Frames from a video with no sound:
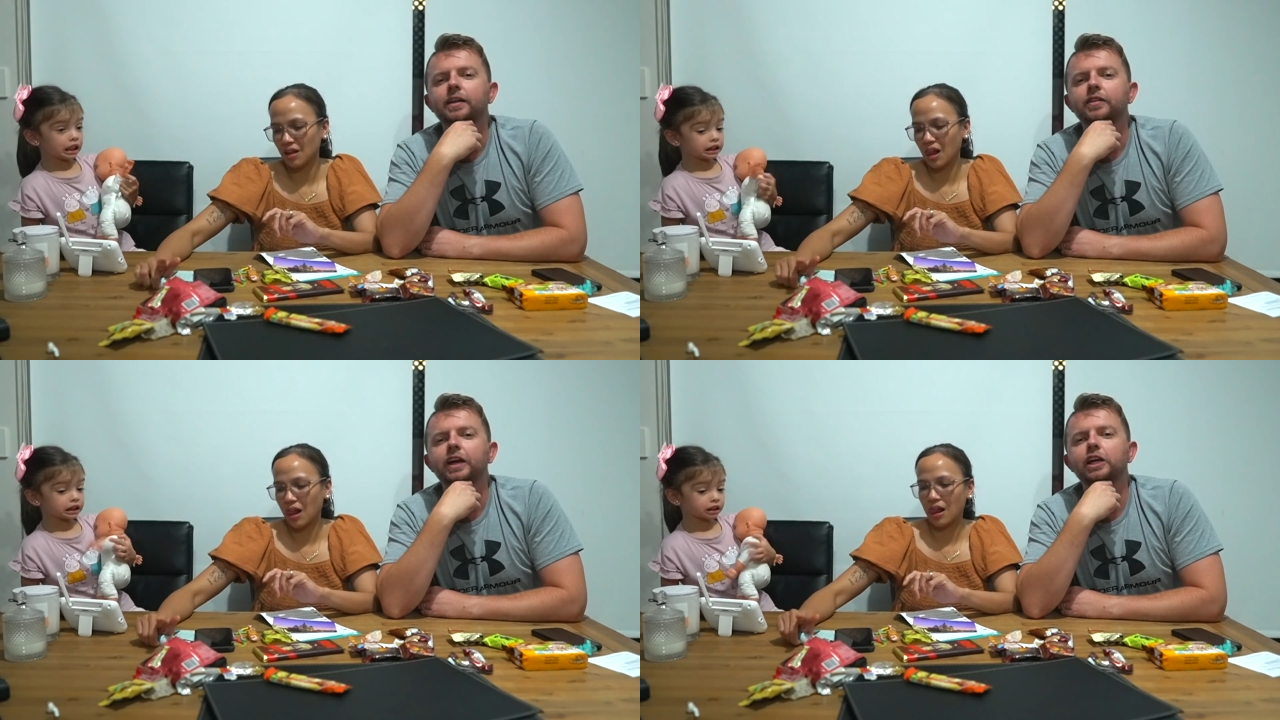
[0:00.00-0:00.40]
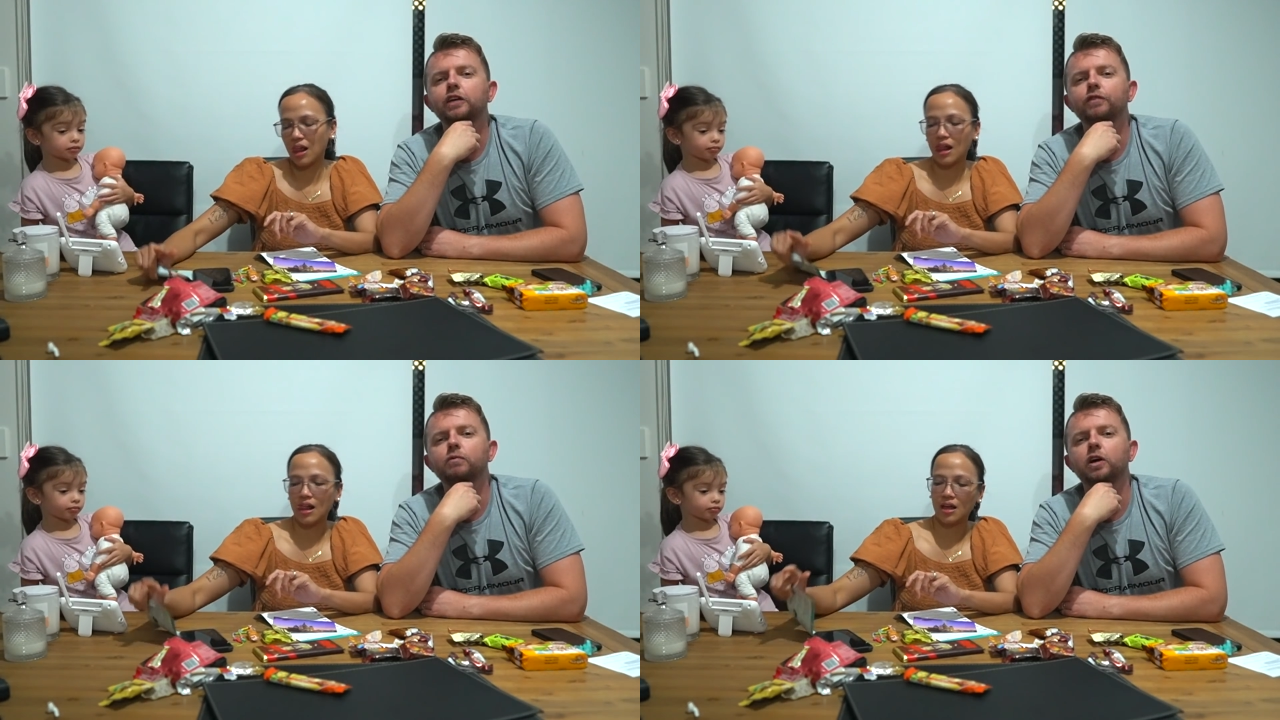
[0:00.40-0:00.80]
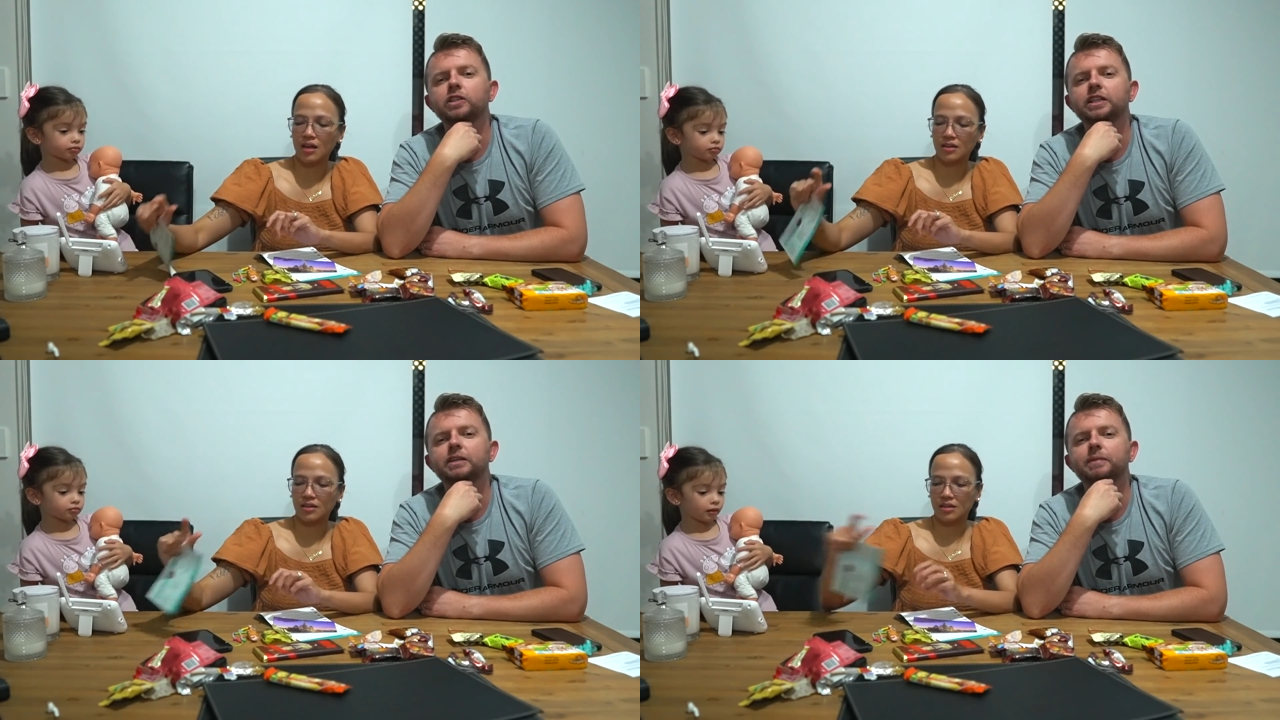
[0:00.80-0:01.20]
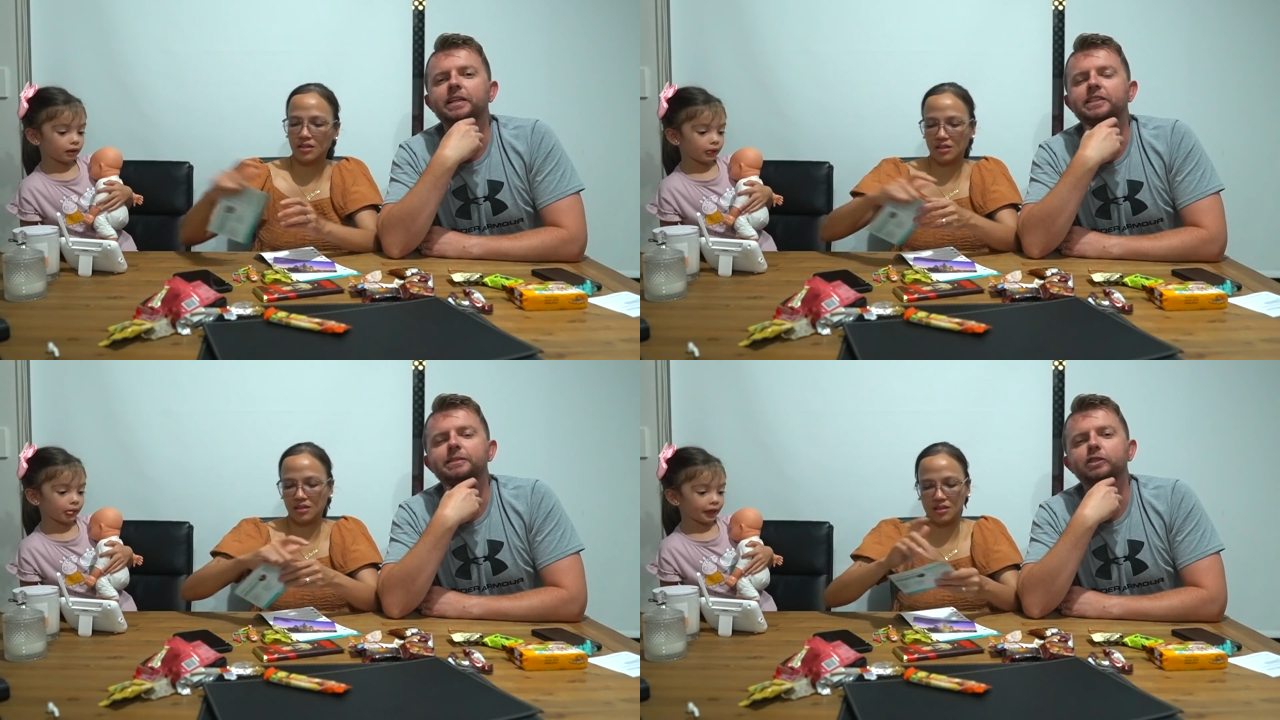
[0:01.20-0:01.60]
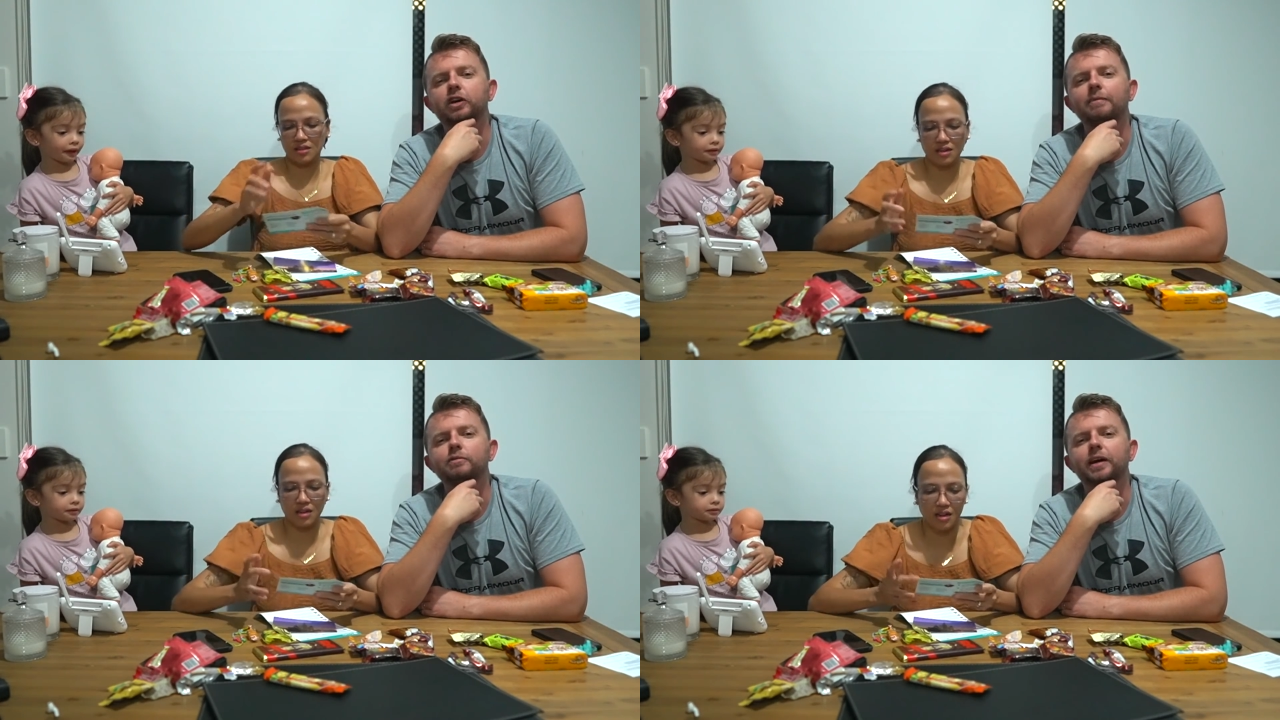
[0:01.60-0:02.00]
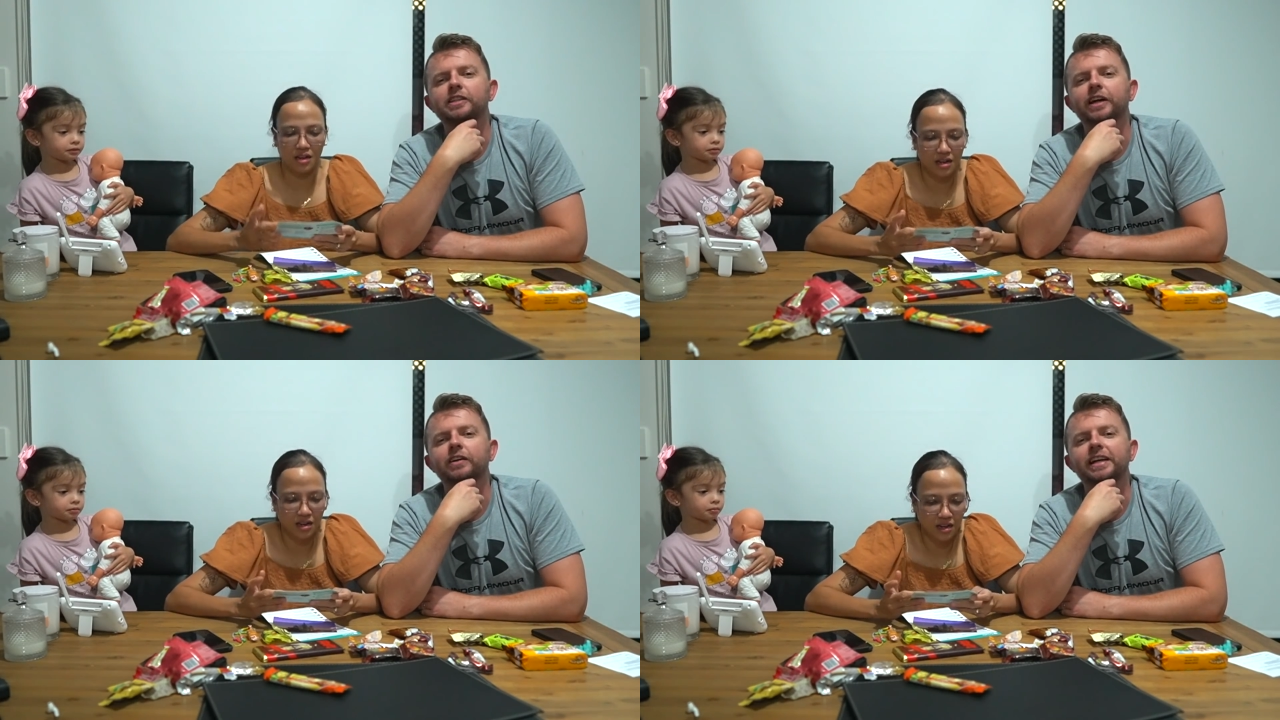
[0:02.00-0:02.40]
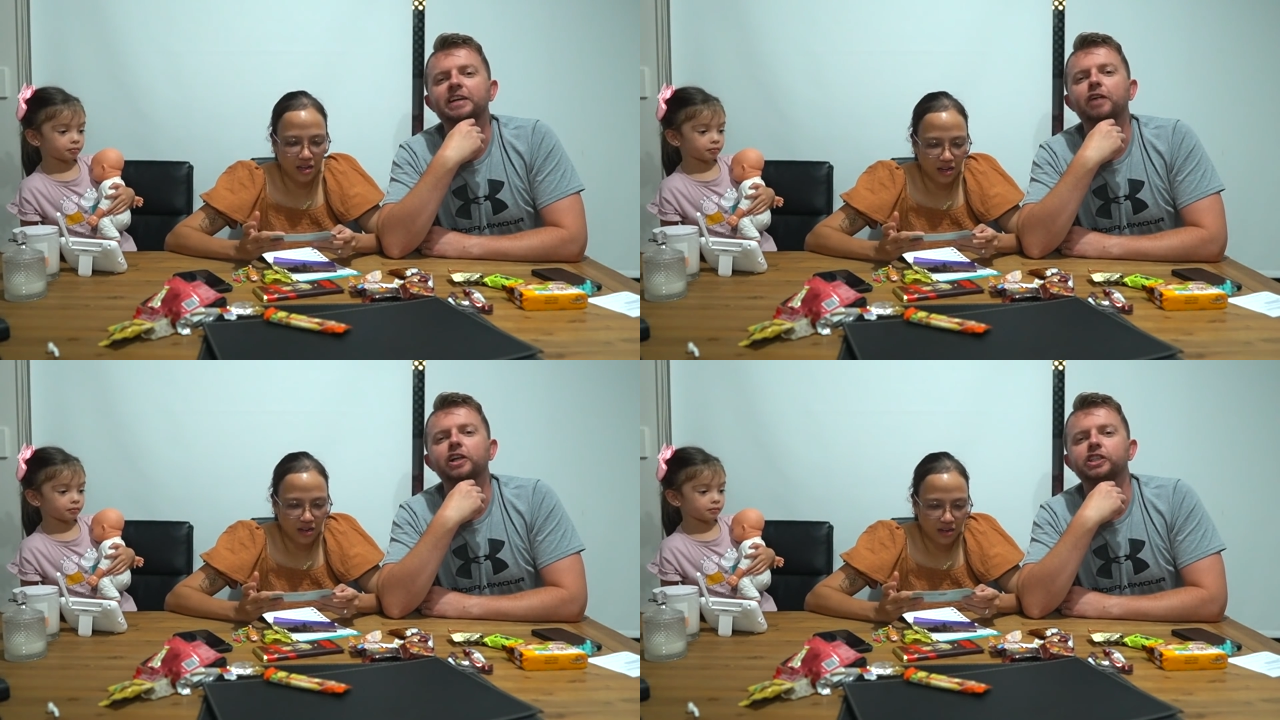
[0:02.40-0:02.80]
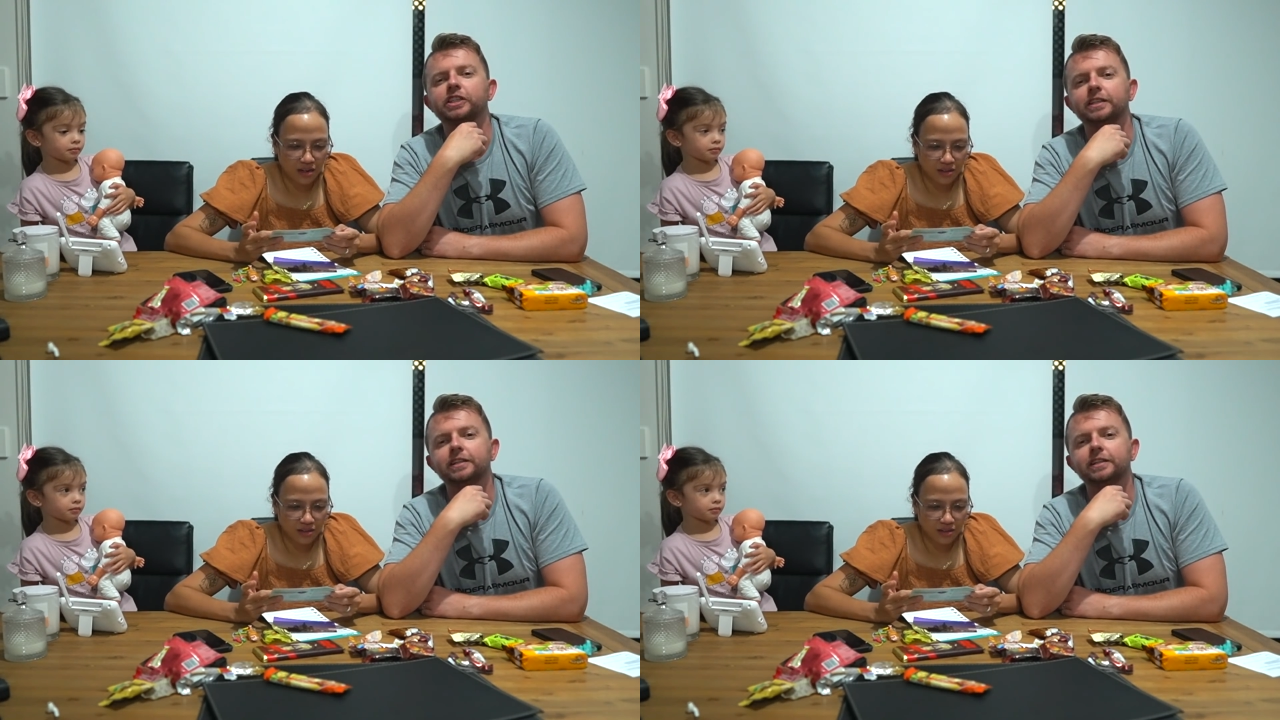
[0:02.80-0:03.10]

Speaker 1: thank you for watching, please subscribe to our channel in Russian.